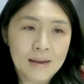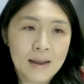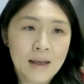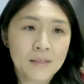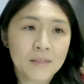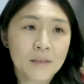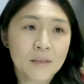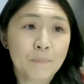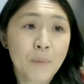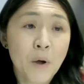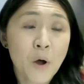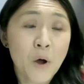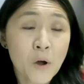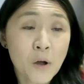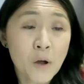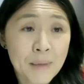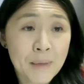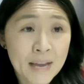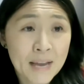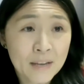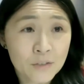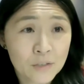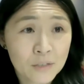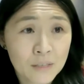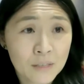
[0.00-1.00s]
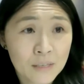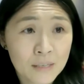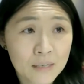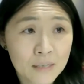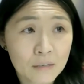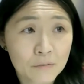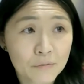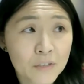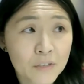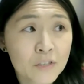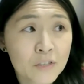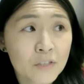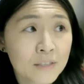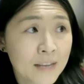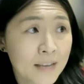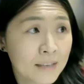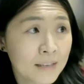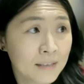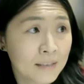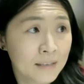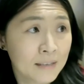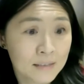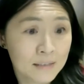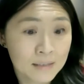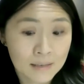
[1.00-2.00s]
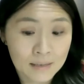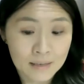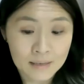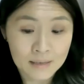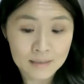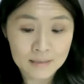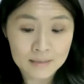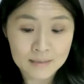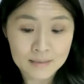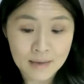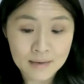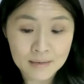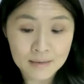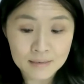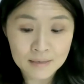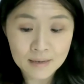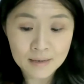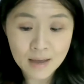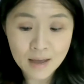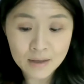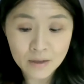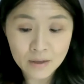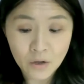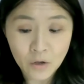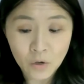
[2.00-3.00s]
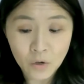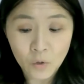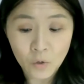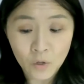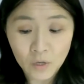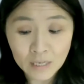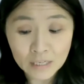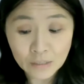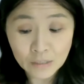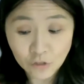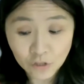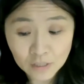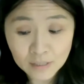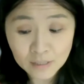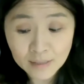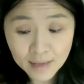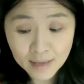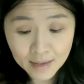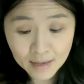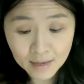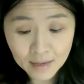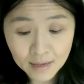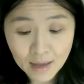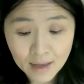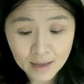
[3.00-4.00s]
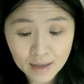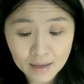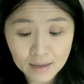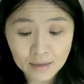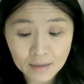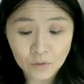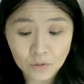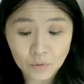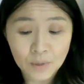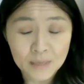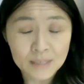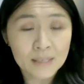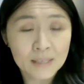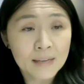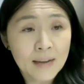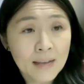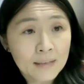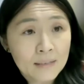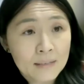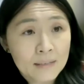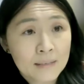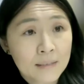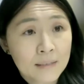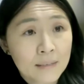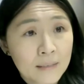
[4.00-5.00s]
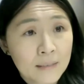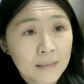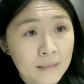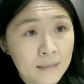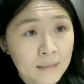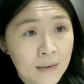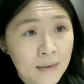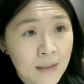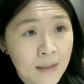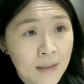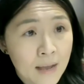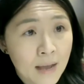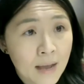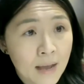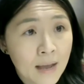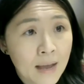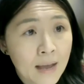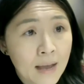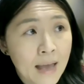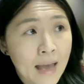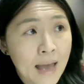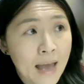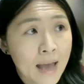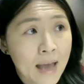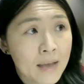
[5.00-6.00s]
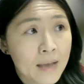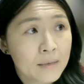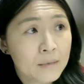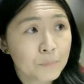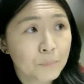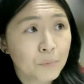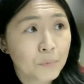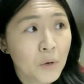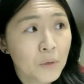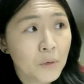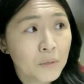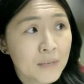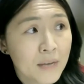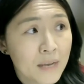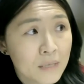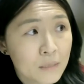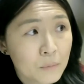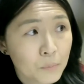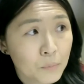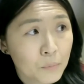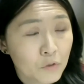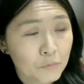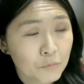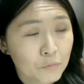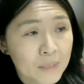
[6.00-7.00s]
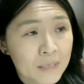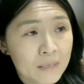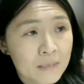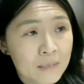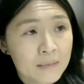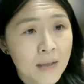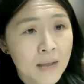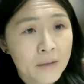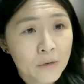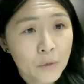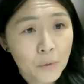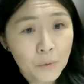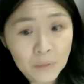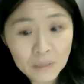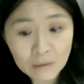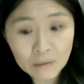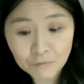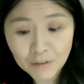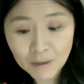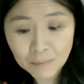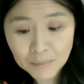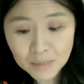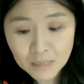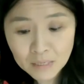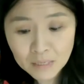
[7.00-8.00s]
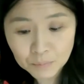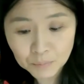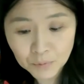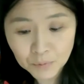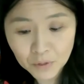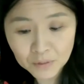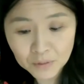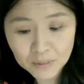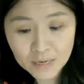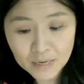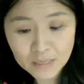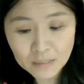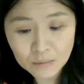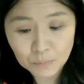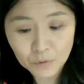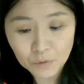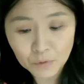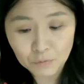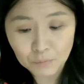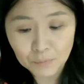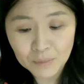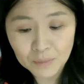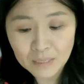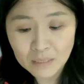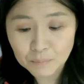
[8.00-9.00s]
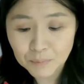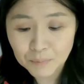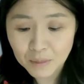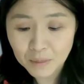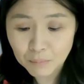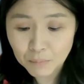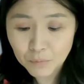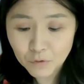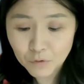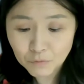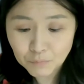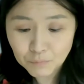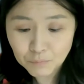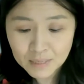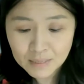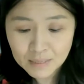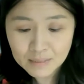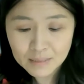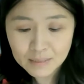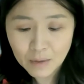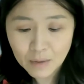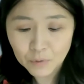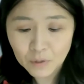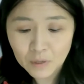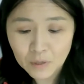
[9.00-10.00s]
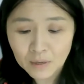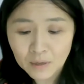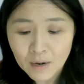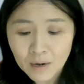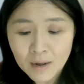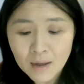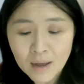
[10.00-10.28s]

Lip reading: The poem actually originated in Santiago, or in Chile, in 2019, as protest movements, not only feminist protest movements, but movements that were